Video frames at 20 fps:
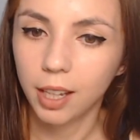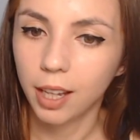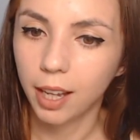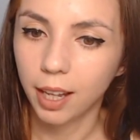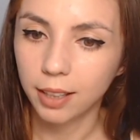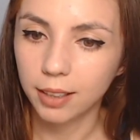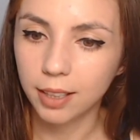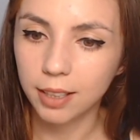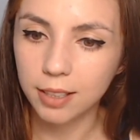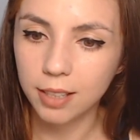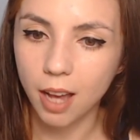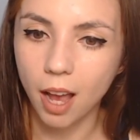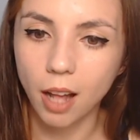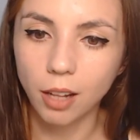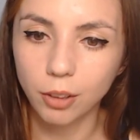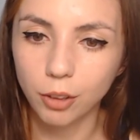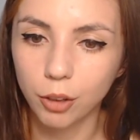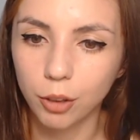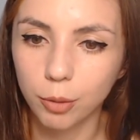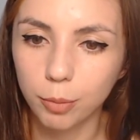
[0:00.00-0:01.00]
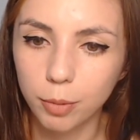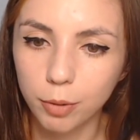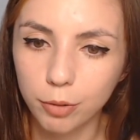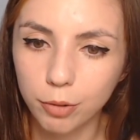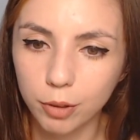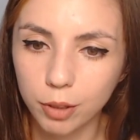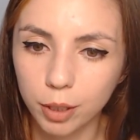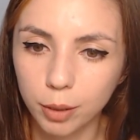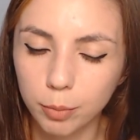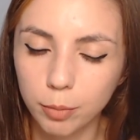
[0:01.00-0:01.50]
And they tell you,
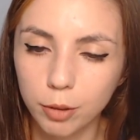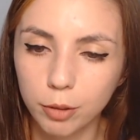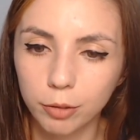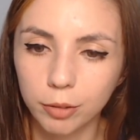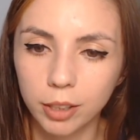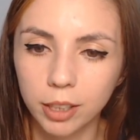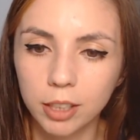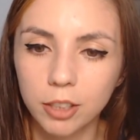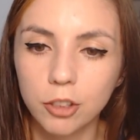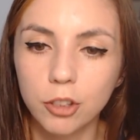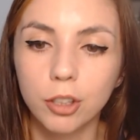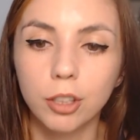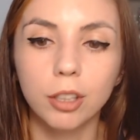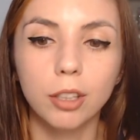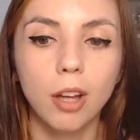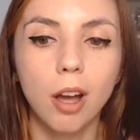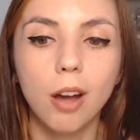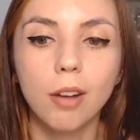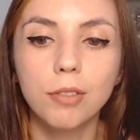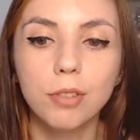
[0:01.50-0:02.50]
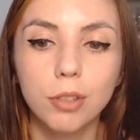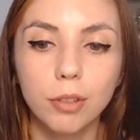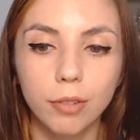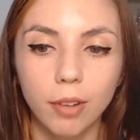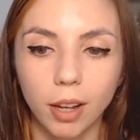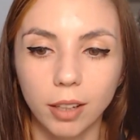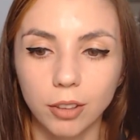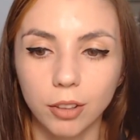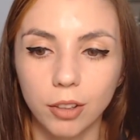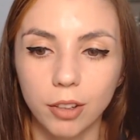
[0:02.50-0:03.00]
before removing, turn off
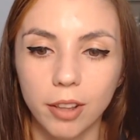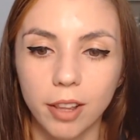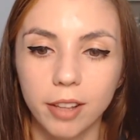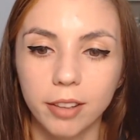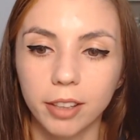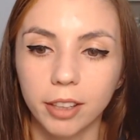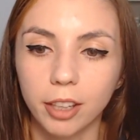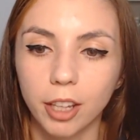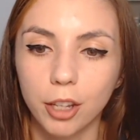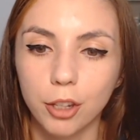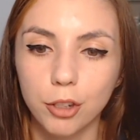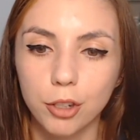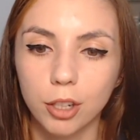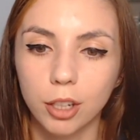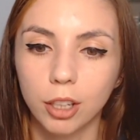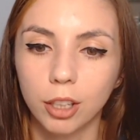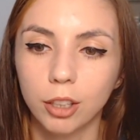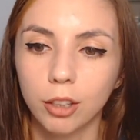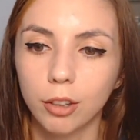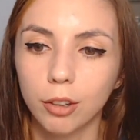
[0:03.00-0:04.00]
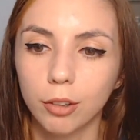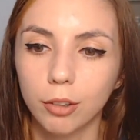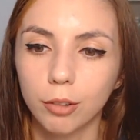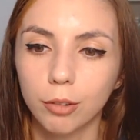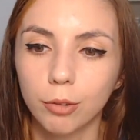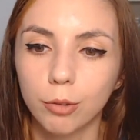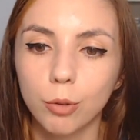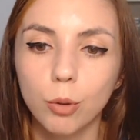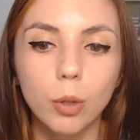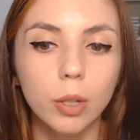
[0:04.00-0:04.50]
two-factor authentication
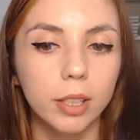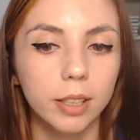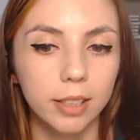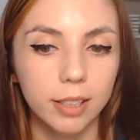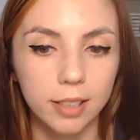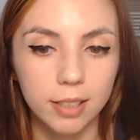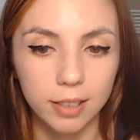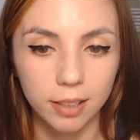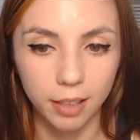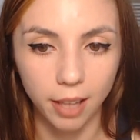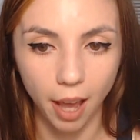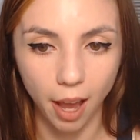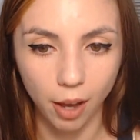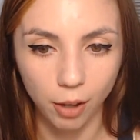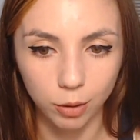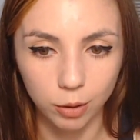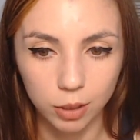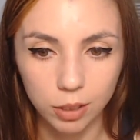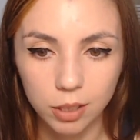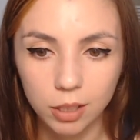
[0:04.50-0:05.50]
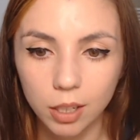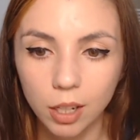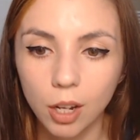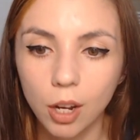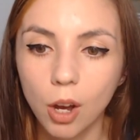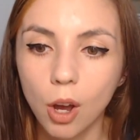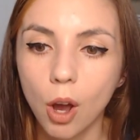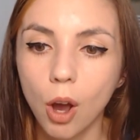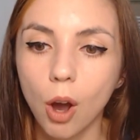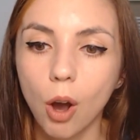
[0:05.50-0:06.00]
for this account,
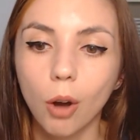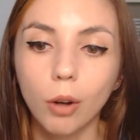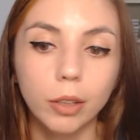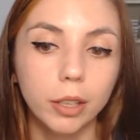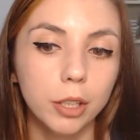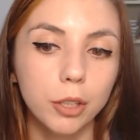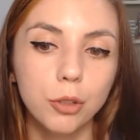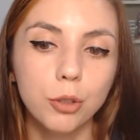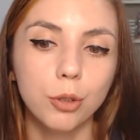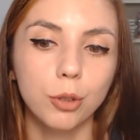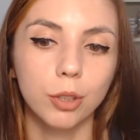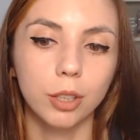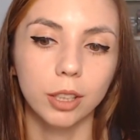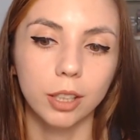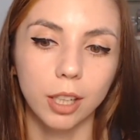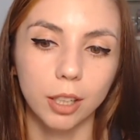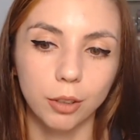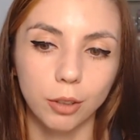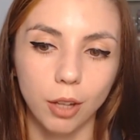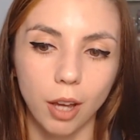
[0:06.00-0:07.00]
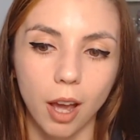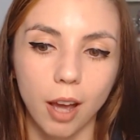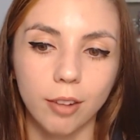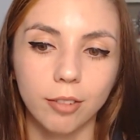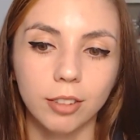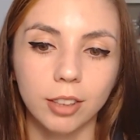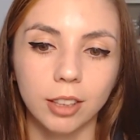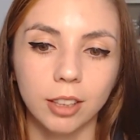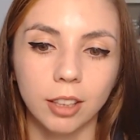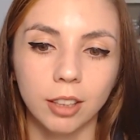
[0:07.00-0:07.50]
or ensure that you have
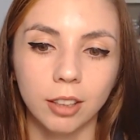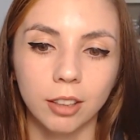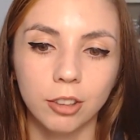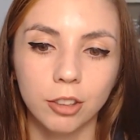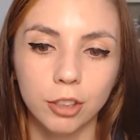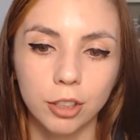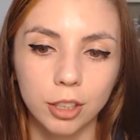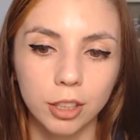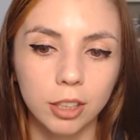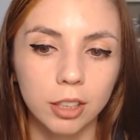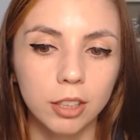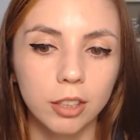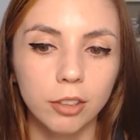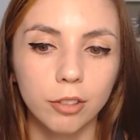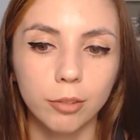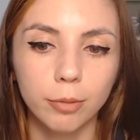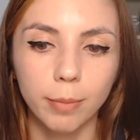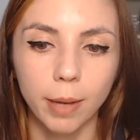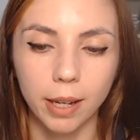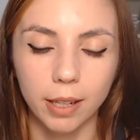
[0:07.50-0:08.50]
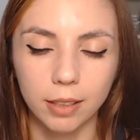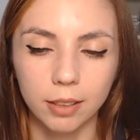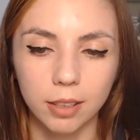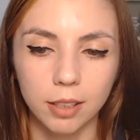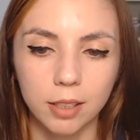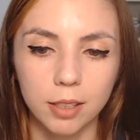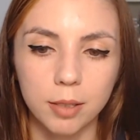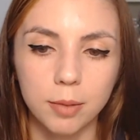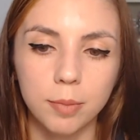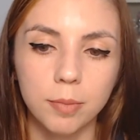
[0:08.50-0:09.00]
an alternative
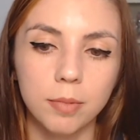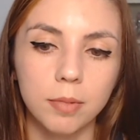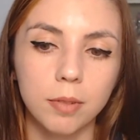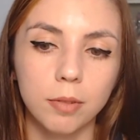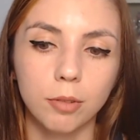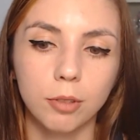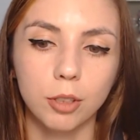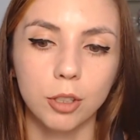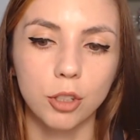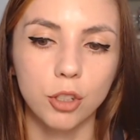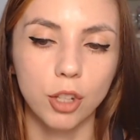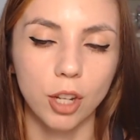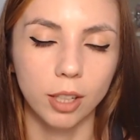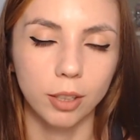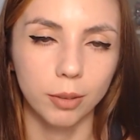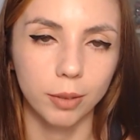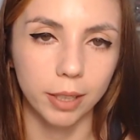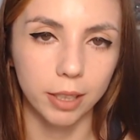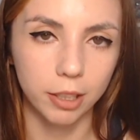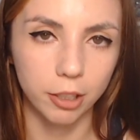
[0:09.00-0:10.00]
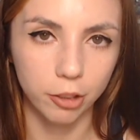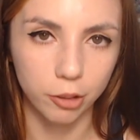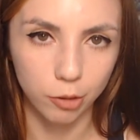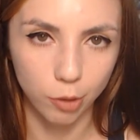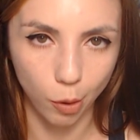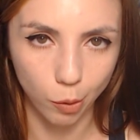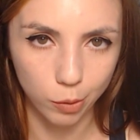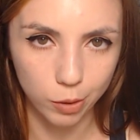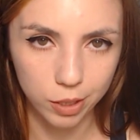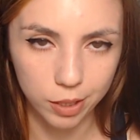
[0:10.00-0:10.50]
mechanism for generating
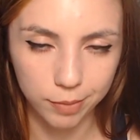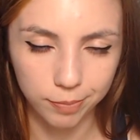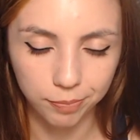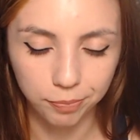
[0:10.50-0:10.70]
quotes.